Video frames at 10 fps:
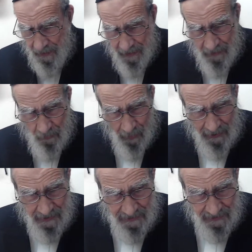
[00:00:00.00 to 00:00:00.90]
It
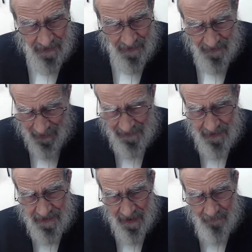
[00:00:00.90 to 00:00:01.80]
wants not
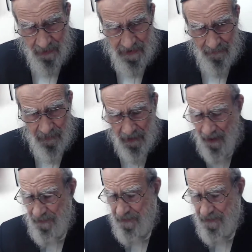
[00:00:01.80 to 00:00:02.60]
itself but something else.